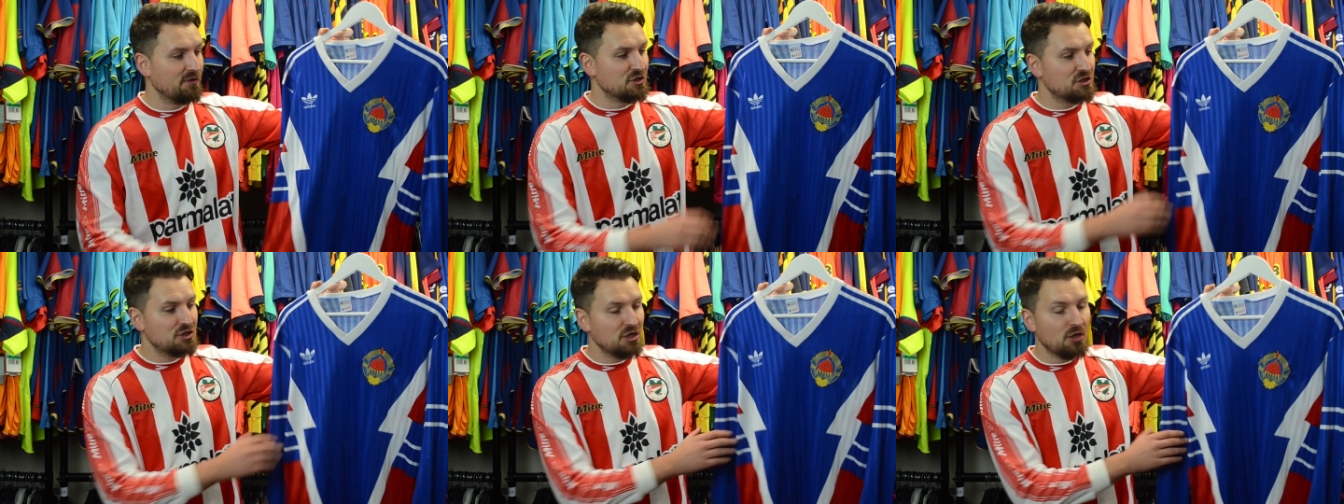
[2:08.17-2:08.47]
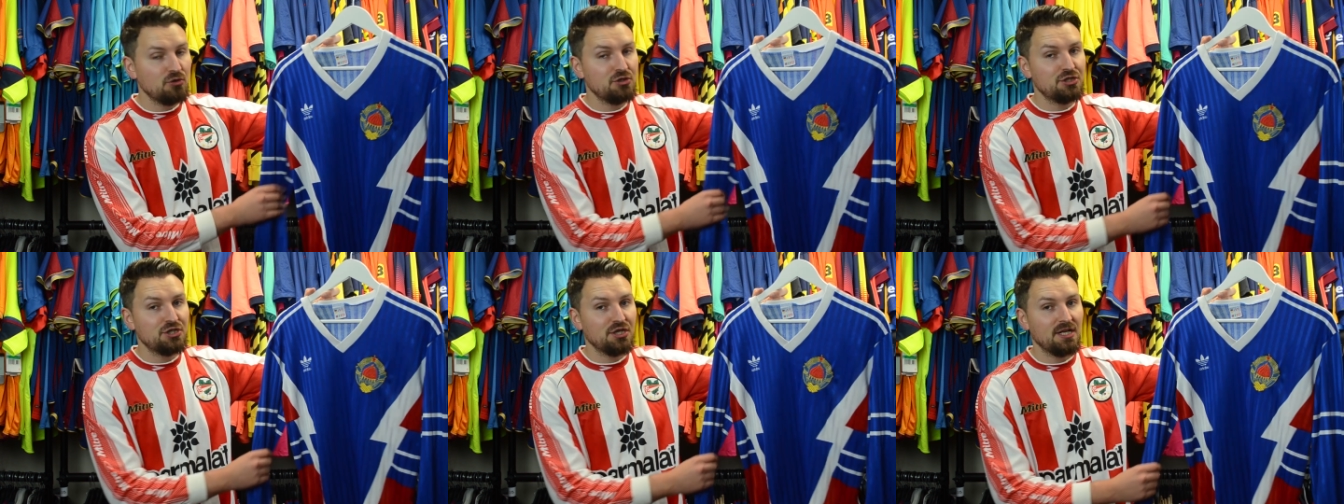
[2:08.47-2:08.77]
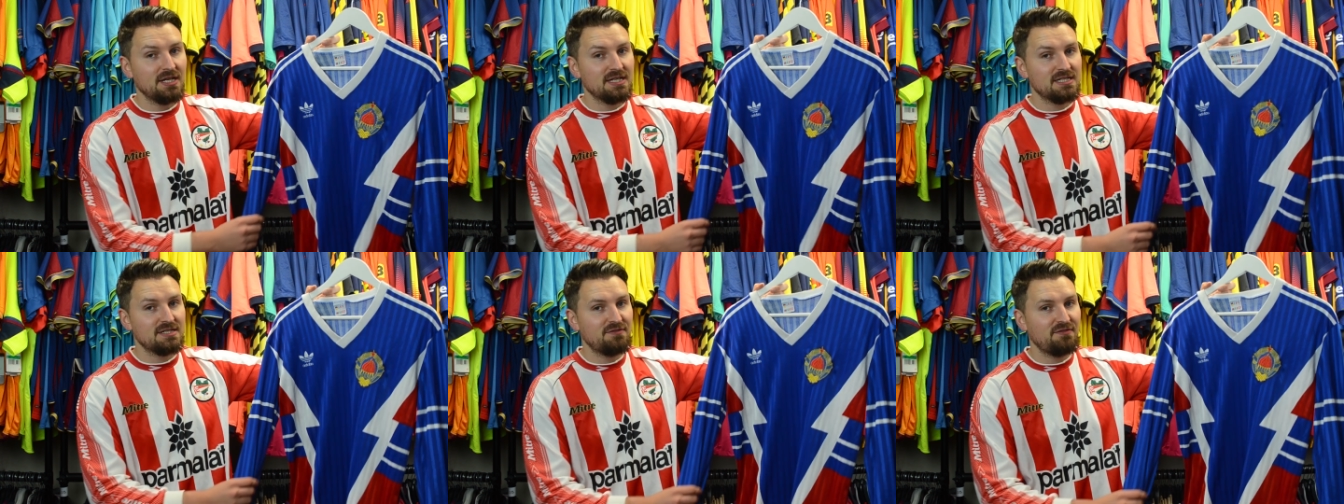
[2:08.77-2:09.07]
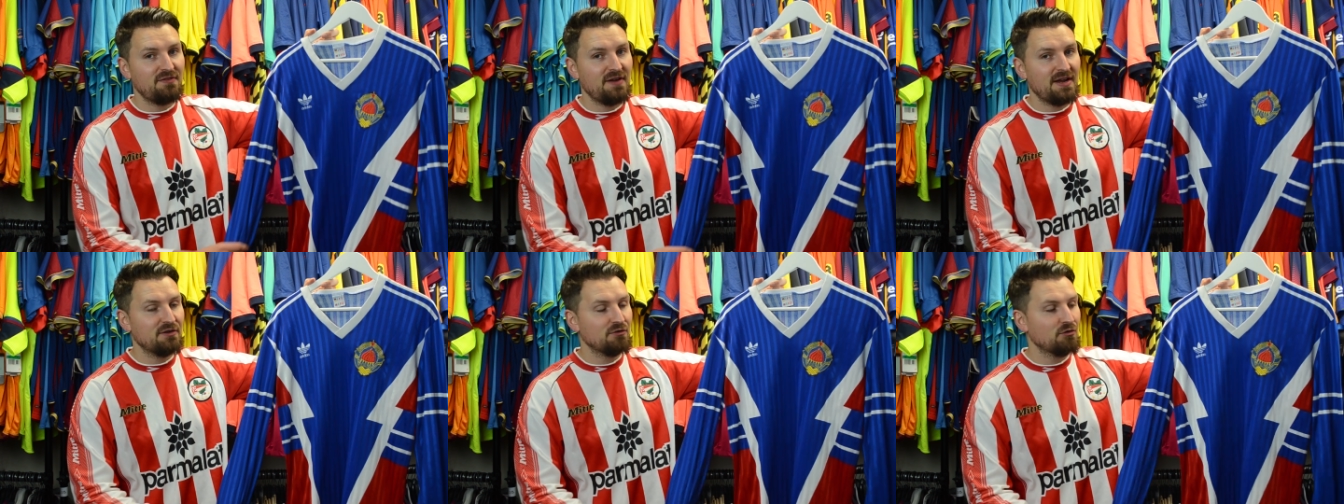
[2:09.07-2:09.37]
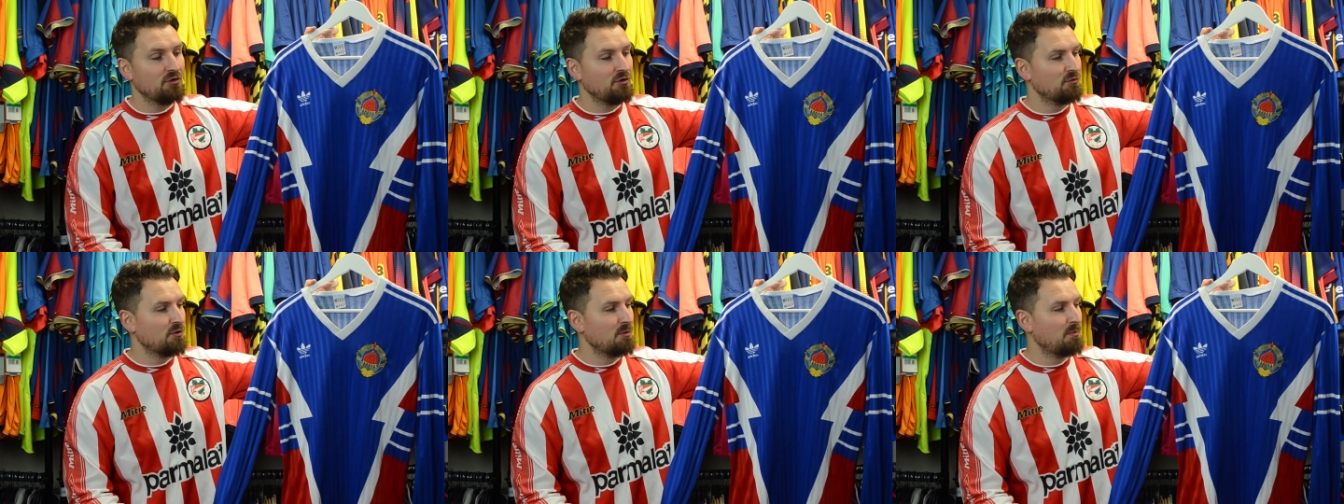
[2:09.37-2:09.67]
the Socialist
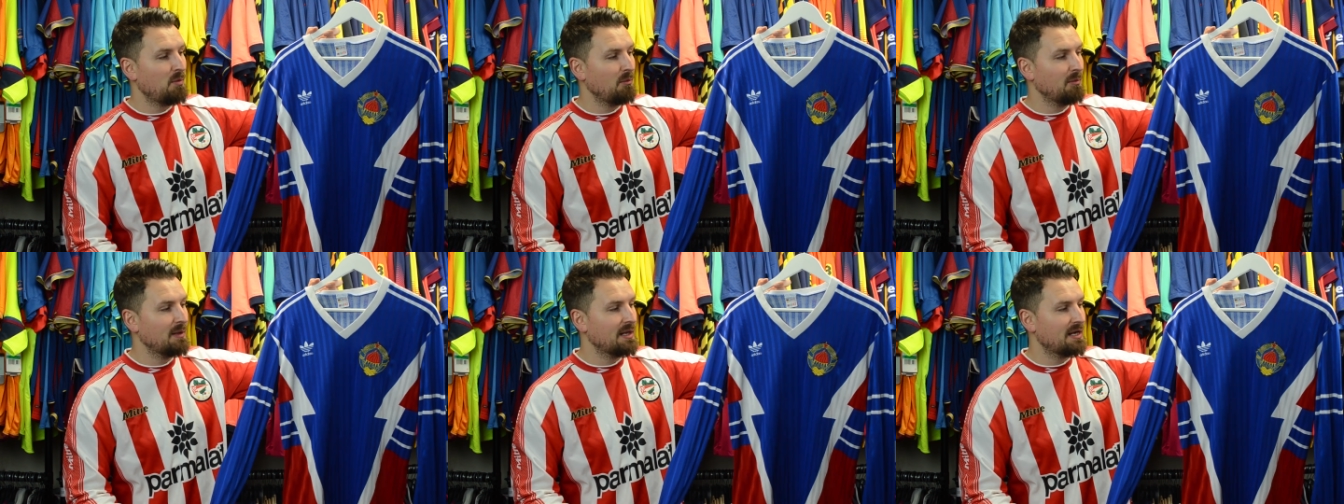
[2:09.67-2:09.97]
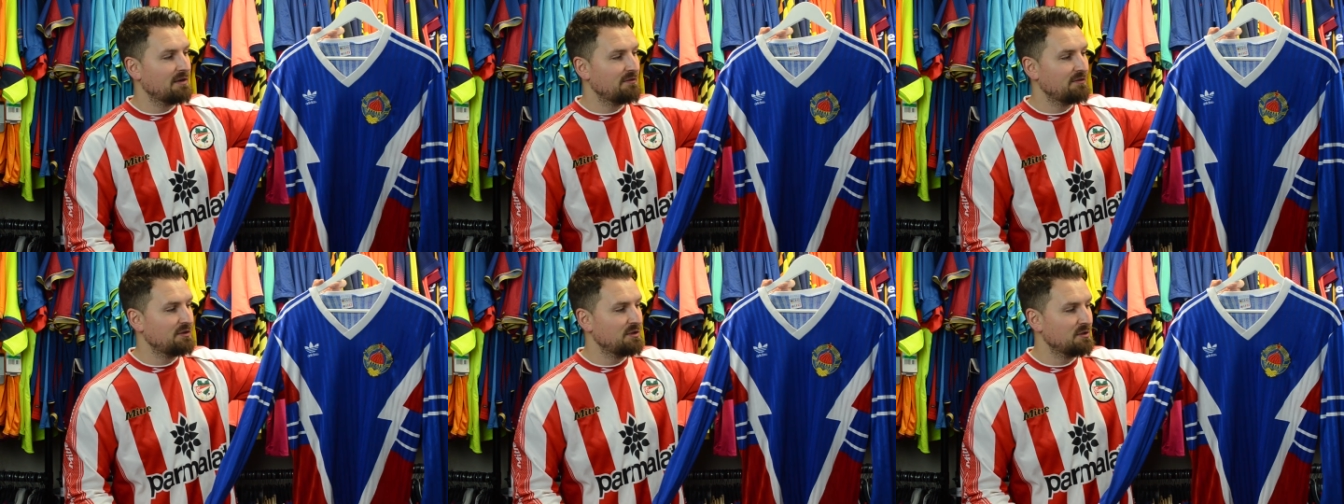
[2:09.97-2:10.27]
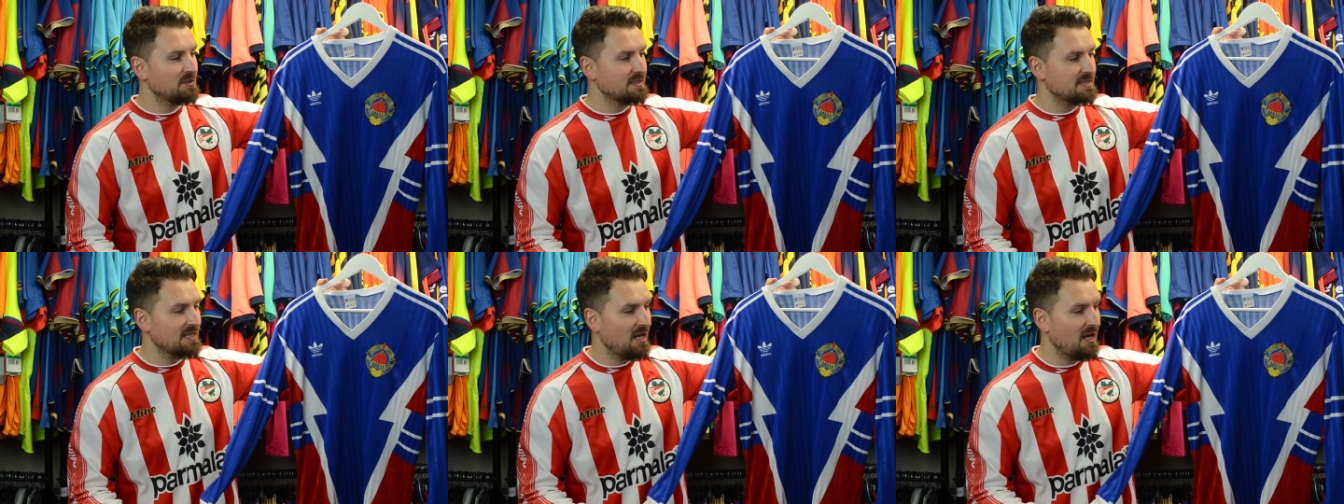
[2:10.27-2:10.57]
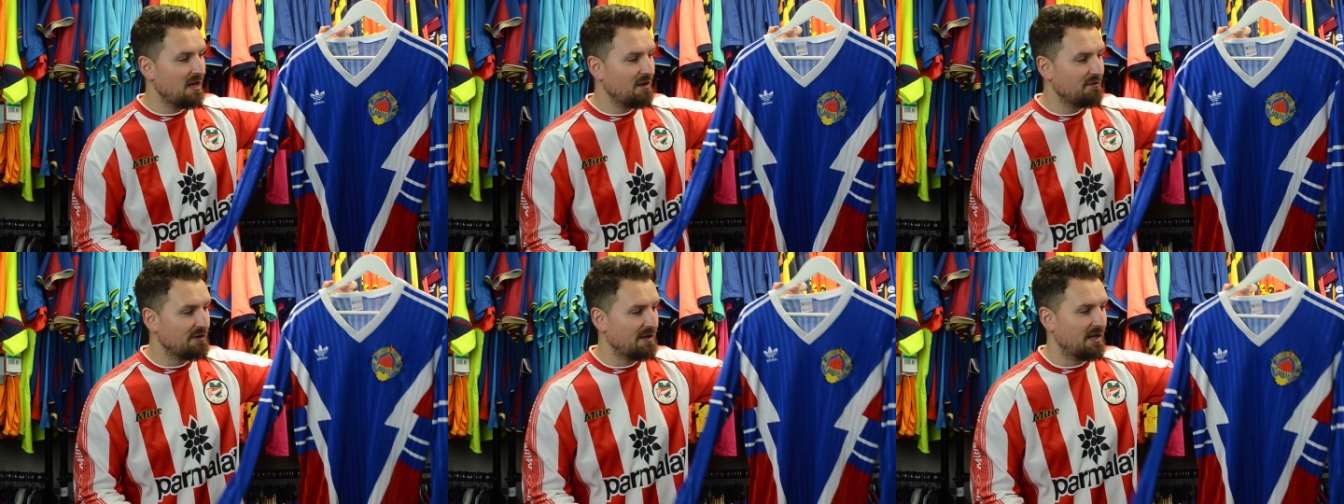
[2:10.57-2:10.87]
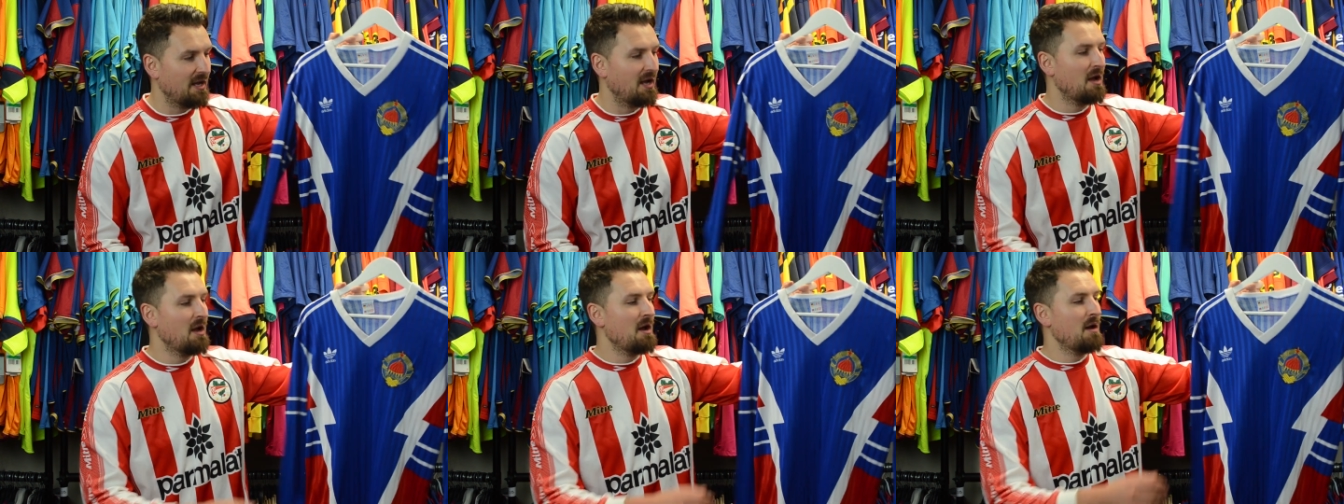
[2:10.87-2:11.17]
Federal Republic of Yugoslavia,